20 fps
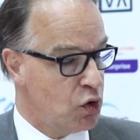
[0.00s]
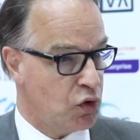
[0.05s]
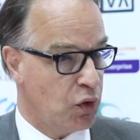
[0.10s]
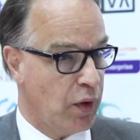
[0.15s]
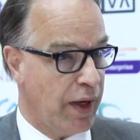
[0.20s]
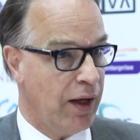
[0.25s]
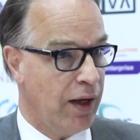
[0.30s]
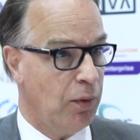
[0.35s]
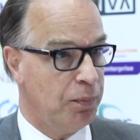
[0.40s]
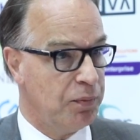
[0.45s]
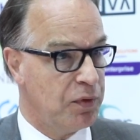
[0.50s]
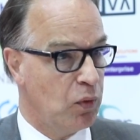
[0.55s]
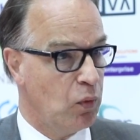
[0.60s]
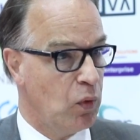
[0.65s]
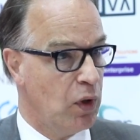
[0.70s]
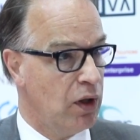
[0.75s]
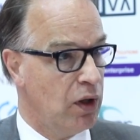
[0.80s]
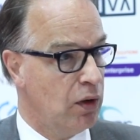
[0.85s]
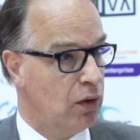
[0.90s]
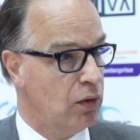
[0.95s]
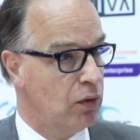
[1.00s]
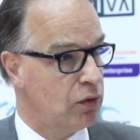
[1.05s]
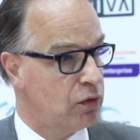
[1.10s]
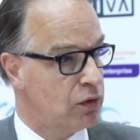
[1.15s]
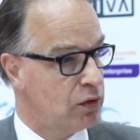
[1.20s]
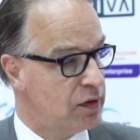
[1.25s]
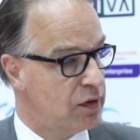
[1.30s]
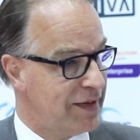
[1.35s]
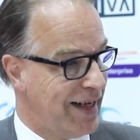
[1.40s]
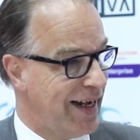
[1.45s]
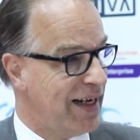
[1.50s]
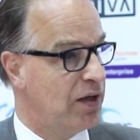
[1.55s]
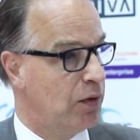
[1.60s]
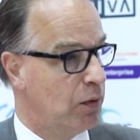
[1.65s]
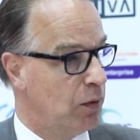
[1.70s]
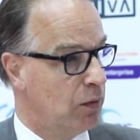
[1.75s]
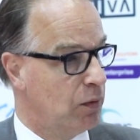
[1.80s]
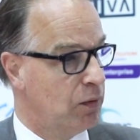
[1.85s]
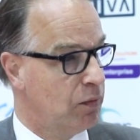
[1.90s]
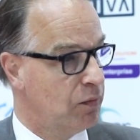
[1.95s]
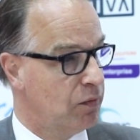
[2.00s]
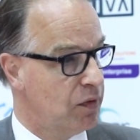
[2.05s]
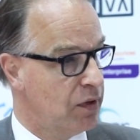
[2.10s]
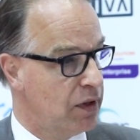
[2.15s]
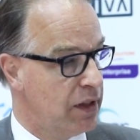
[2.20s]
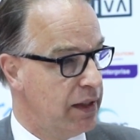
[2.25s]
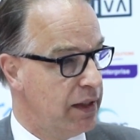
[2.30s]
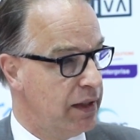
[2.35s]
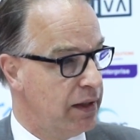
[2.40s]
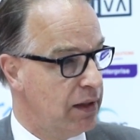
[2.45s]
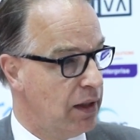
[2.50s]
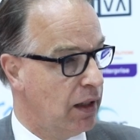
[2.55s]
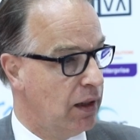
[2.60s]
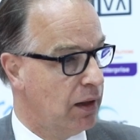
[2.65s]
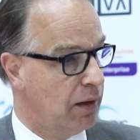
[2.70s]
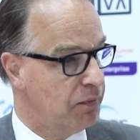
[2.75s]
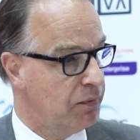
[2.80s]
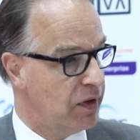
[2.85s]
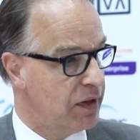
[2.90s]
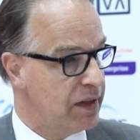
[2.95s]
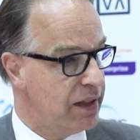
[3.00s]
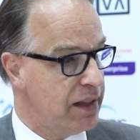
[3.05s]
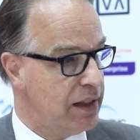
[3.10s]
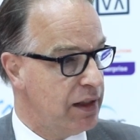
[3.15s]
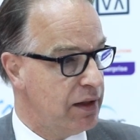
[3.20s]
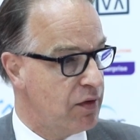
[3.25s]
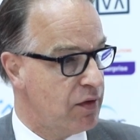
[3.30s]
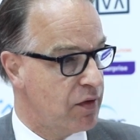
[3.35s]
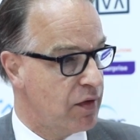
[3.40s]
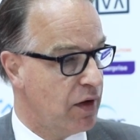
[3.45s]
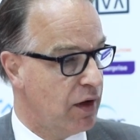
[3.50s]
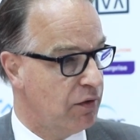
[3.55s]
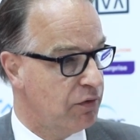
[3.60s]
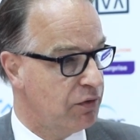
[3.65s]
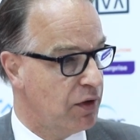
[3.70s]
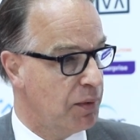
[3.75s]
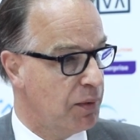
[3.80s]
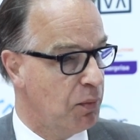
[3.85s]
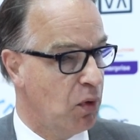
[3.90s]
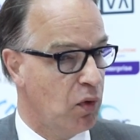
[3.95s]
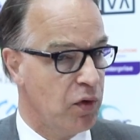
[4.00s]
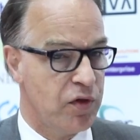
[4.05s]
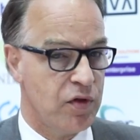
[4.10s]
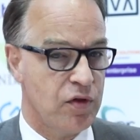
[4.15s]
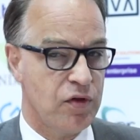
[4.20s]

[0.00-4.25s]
to help the world tackle the needs of a more